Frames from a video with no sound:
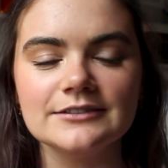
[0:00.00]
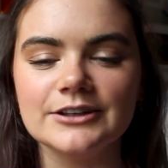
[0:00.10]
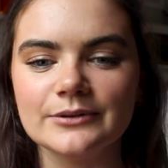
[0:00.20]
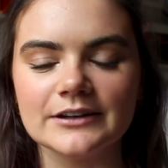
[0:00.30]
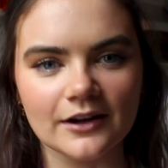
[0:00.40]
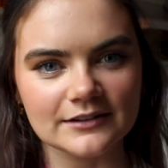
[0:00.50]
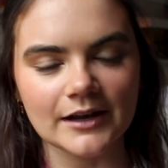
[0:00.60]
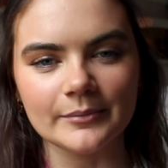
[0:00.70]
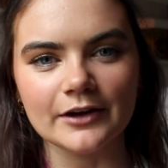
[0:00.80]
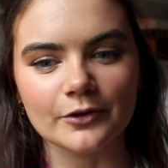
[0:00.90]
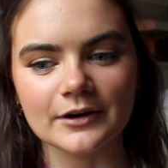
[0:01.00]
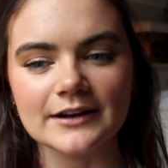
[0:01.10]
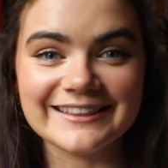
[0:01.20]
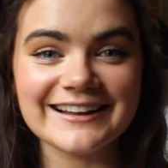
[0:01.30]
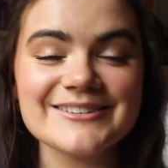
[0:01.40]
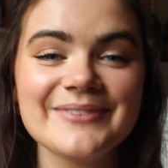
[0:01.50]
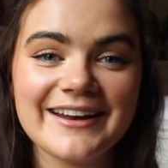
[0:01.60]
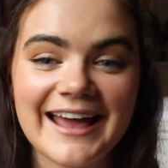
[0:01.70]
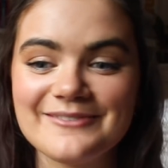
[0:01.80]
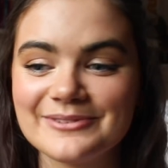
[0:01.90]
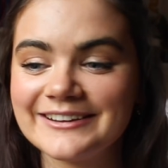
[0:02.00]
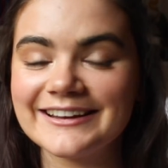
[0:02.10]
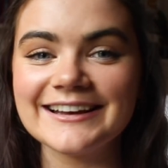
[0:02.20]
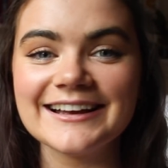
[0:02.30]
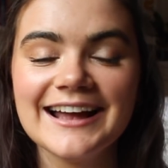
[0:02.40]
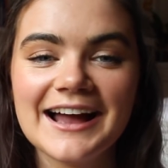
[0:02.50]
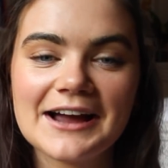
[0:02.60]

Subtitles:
You cannot tell me otherwise. That's about everything.